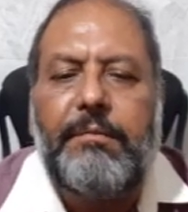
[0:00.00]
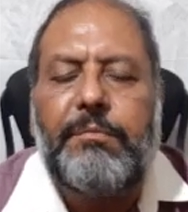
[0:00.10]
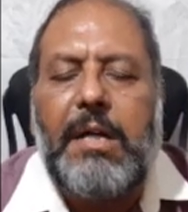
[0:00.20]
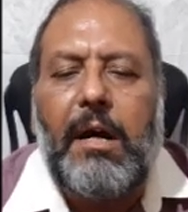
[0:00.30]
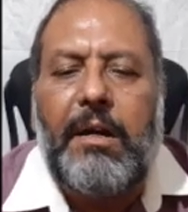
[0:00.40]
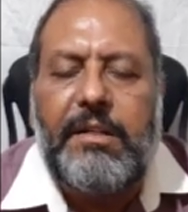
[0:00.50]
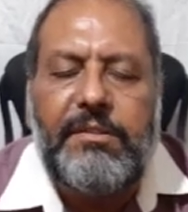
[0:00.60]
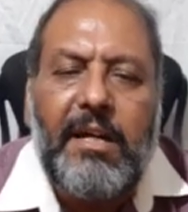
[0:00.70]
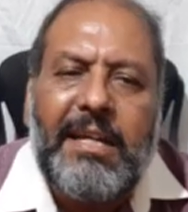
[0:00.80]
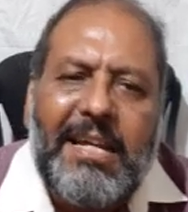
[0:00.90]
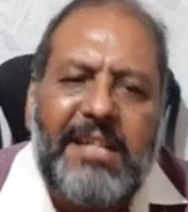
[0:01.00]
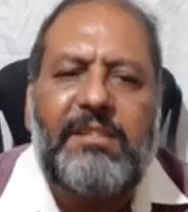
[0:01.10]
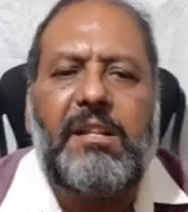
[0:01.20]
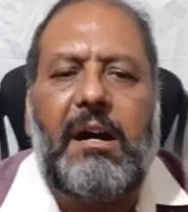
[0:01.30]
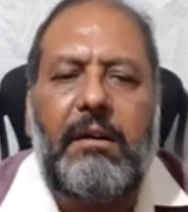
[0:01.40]
the ions
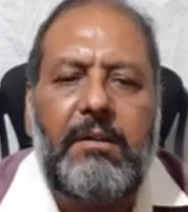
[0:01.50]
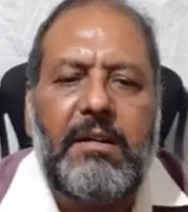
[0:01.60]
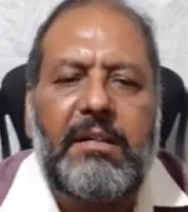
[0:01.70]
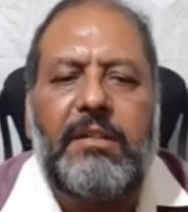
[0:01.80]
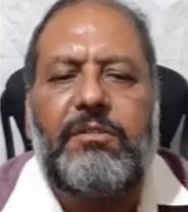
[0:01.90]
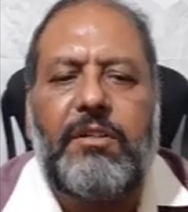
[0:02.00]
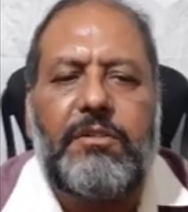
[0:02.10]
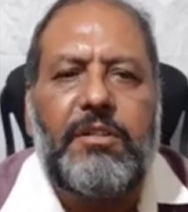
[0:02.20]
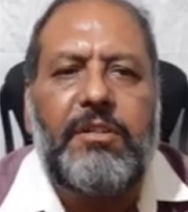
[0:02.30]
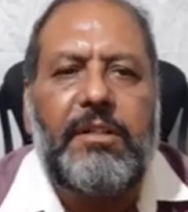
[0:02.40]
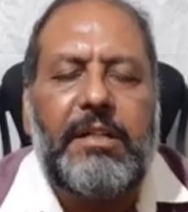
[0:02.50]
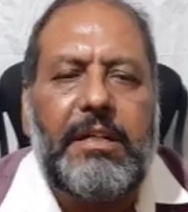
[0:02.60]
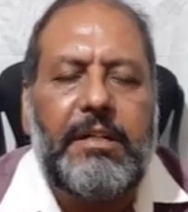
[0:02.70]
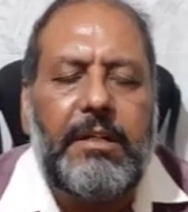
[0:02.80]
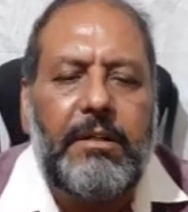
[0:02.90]
against the concentration
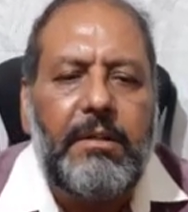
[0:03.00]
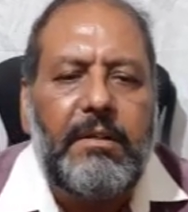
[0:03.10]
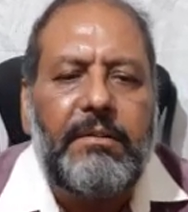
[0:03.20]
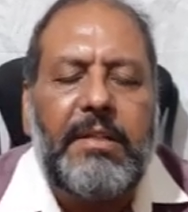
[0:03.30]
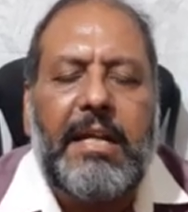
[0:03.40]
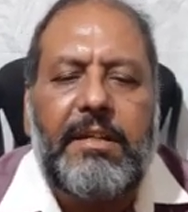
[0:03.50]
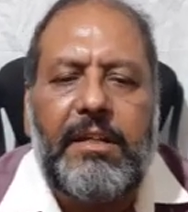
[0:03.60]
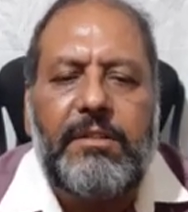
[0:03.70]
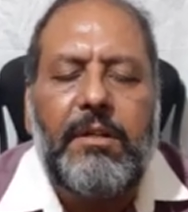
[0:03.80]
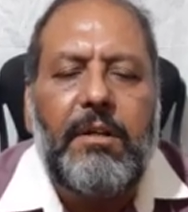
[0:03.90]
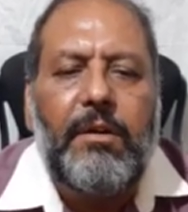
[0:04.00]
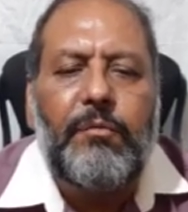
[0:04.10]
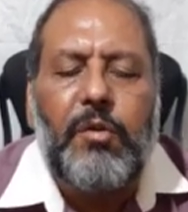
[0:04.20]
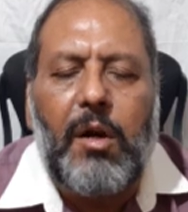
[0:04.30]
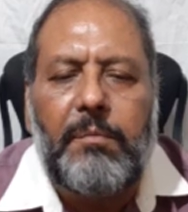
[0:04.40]
gradient, that is
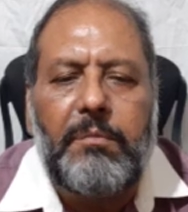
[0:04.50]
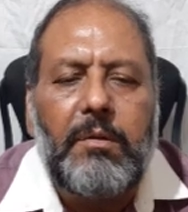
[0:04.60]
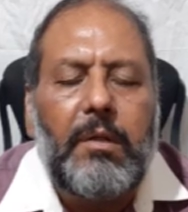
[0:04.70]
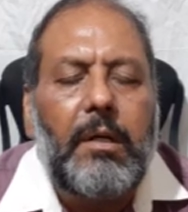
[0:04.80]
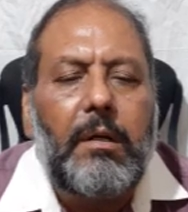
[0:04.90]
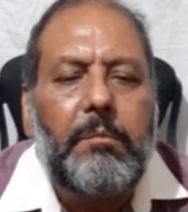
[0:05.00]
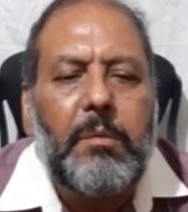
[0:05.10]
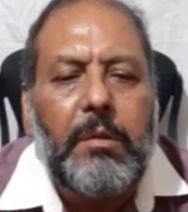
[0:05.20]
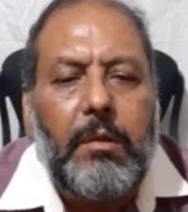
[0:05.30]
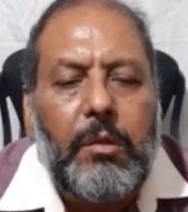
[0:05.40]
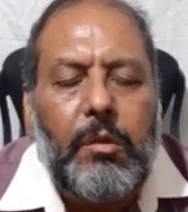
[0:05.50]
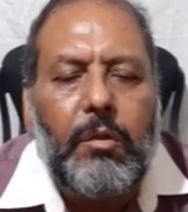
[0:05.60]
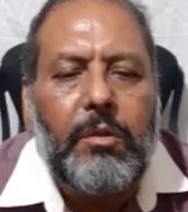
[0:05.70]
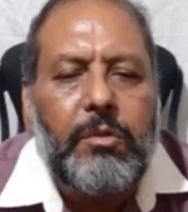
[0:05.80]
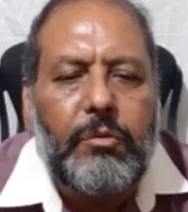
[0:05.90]
from
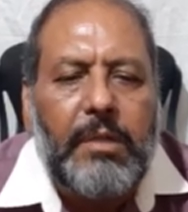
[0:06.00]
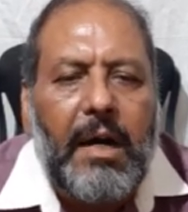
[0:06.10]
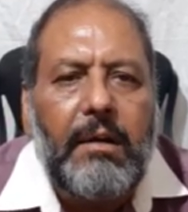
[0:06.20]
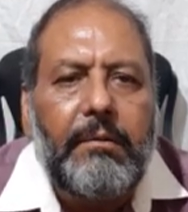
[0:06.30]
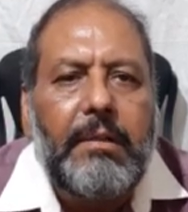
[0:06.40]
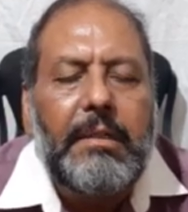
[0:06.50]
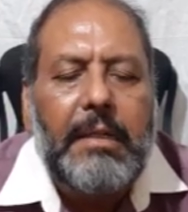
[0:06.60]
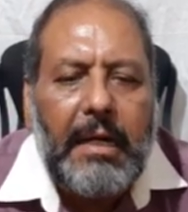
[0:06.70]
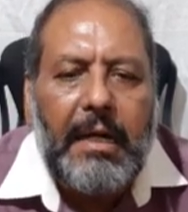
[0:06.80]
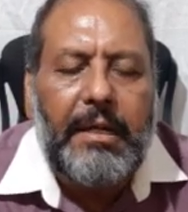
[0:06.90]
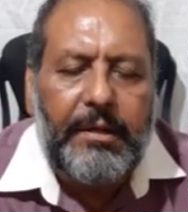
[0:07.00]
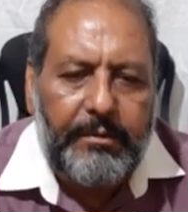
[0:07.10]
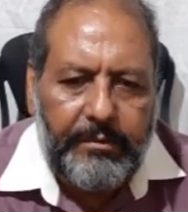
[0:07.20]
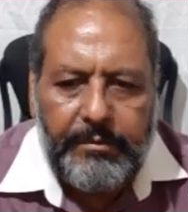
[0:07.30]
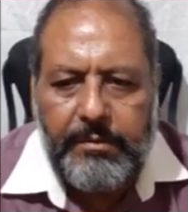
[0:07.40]
lower to the higher,
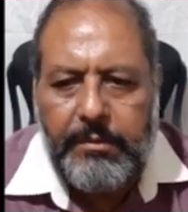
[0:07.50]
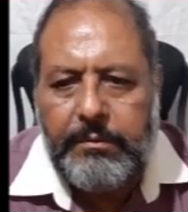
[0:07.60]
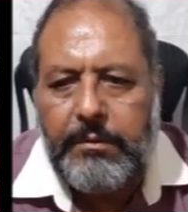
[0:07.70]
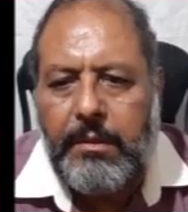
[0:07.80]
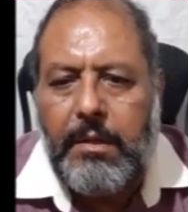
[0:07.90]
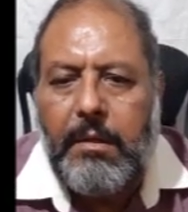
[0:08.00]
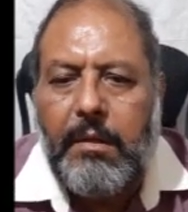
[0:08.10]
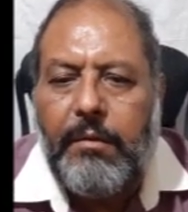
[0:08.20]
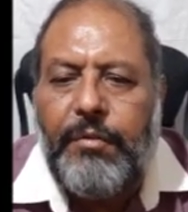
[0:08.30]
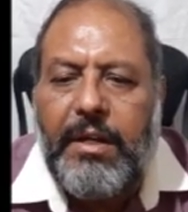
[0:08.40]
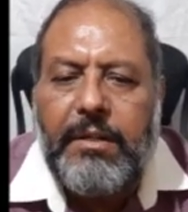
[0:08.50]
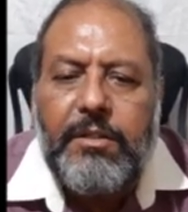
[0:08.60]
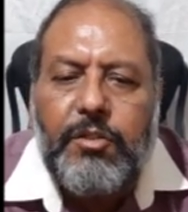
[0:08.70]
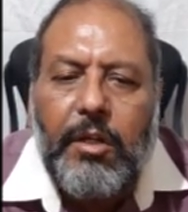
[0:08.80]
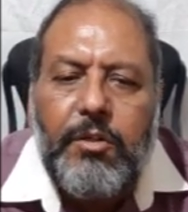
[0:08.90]
where
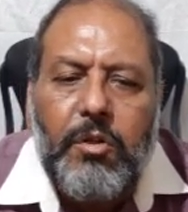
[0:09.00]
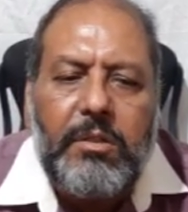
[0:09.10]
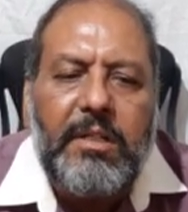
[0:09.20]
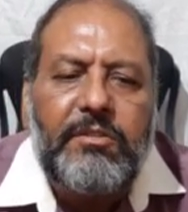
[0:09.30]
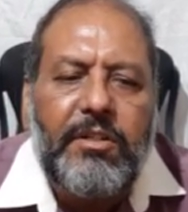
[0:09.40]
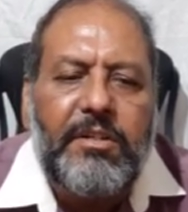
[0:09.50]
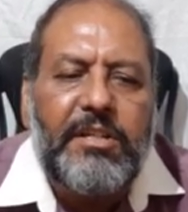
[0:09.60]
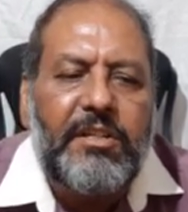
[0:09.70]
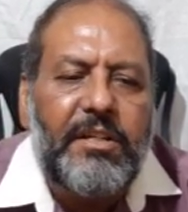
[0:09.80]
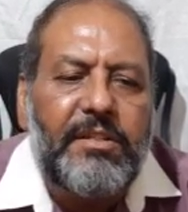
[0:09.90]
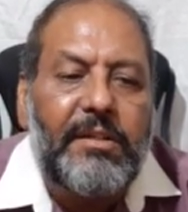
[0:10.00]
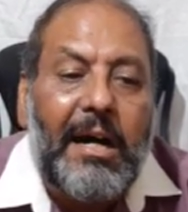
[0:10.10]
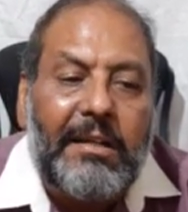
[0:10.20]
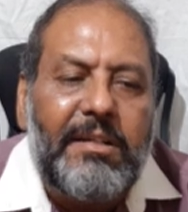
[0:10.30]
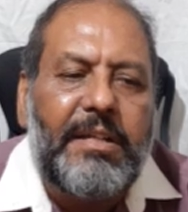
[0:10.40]
solute concentration is
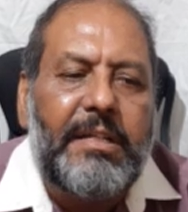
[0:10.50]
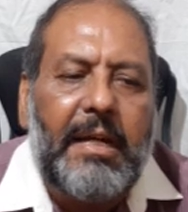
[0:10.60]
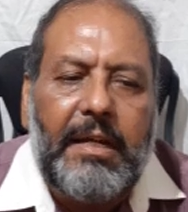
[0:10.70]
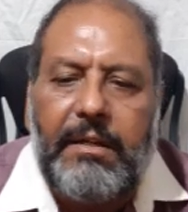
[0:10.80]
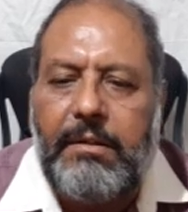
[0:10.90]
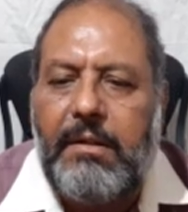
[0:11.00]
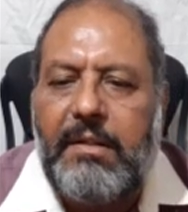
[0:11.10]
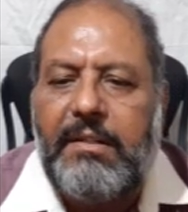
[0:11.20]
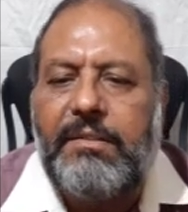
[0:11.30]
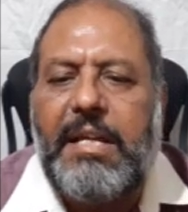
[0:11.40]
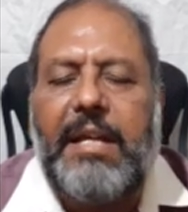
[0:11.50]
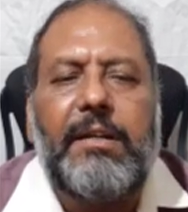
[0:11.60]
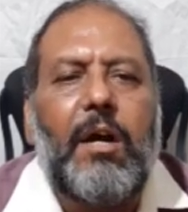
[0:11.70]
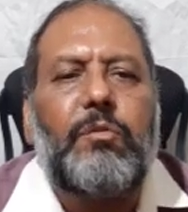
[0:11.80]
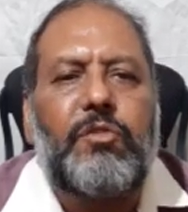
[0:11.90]
already higher than
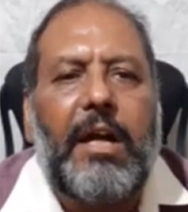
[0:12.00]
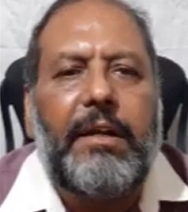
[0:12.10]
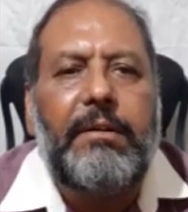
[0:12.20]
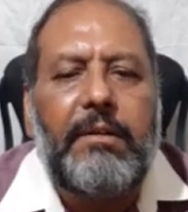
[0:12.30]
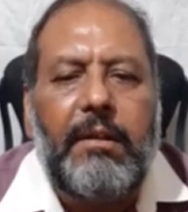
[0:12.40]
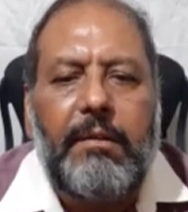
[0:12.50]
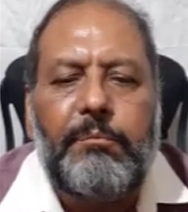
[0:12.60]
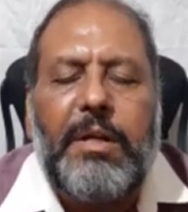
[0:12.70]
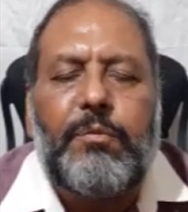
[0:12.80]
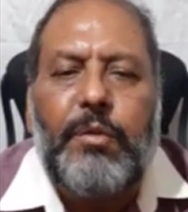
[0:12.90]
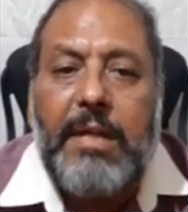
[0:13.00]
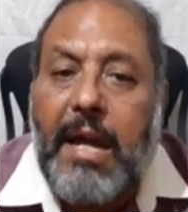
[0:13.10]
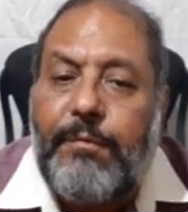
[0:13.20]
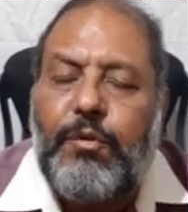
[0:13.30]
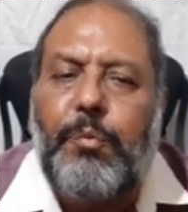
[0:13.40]
outside, but we
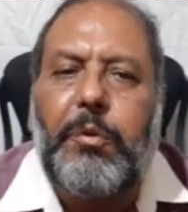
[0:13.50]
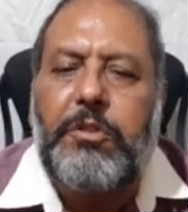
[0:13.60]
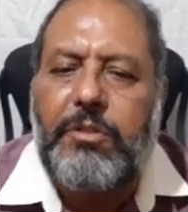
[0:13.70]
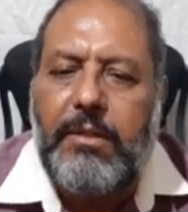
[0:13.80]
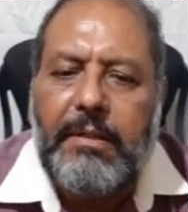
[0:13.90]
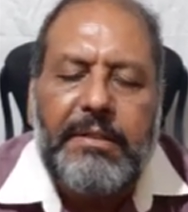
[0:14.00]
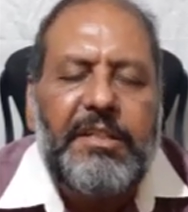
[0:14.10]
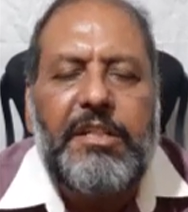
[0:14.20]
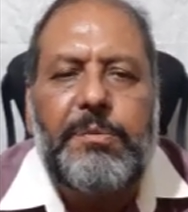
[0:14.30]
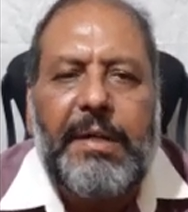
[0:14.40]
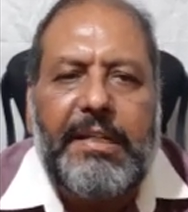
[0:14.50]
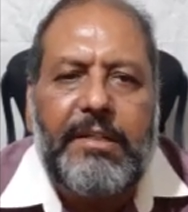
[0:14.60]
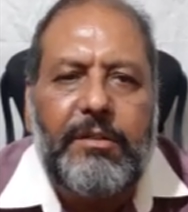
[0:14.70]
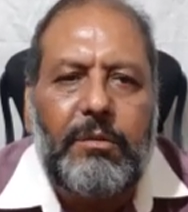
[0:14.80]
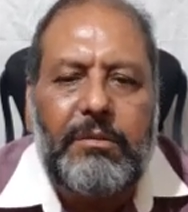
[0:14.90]
have to push these
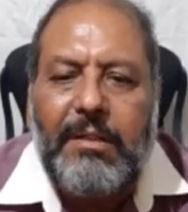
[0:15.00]
molecules